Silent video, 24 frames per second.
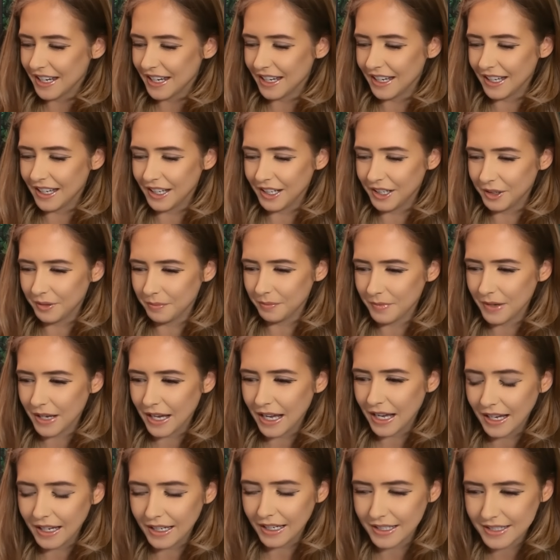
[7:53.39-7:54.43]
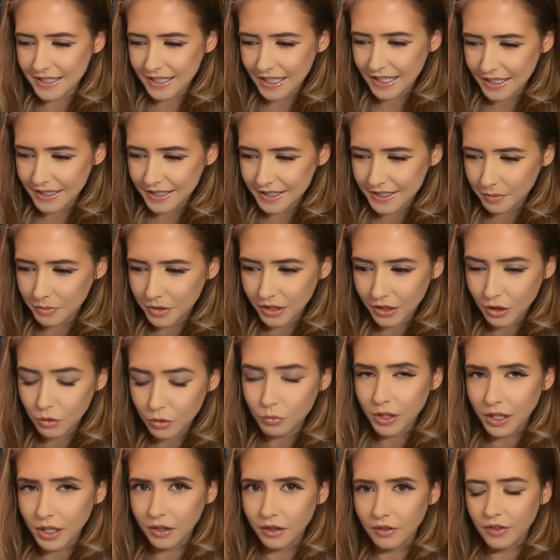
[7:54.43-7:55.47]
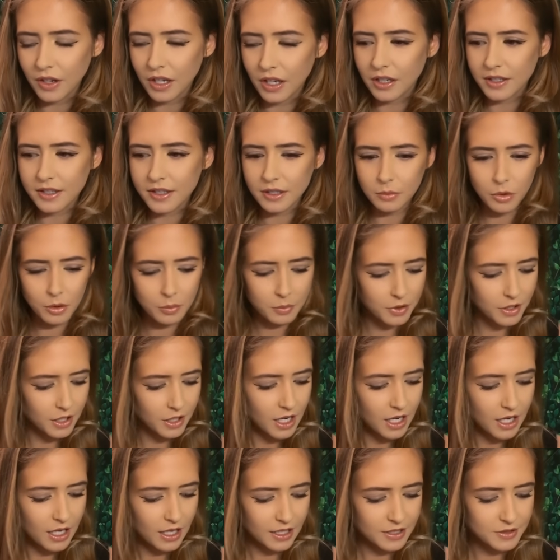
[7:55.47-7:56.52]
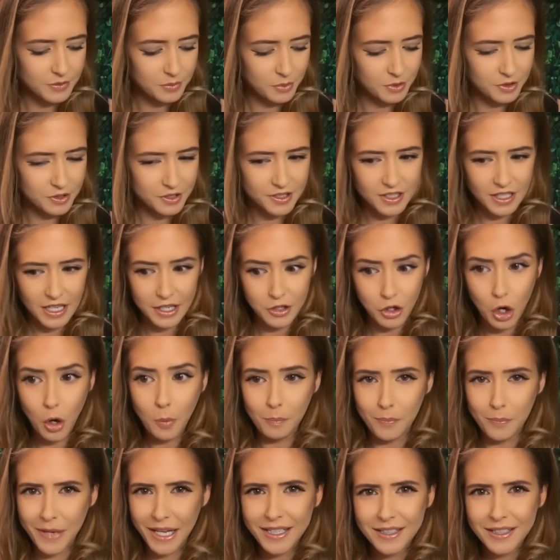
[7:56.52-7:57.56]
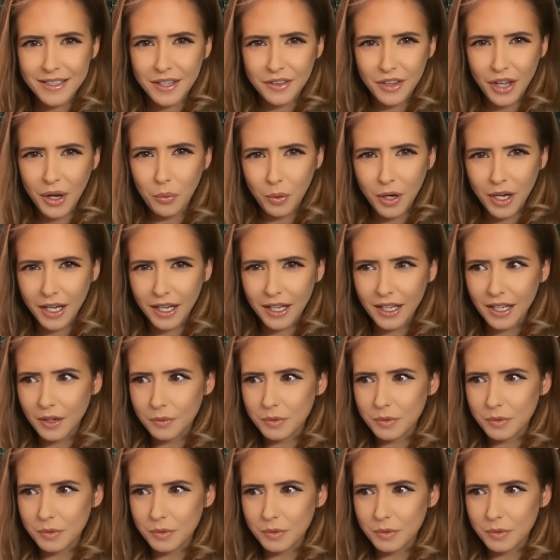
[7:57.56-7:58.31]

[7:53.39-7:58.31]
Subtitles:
I said something that really offended someone, but it was not meant that way.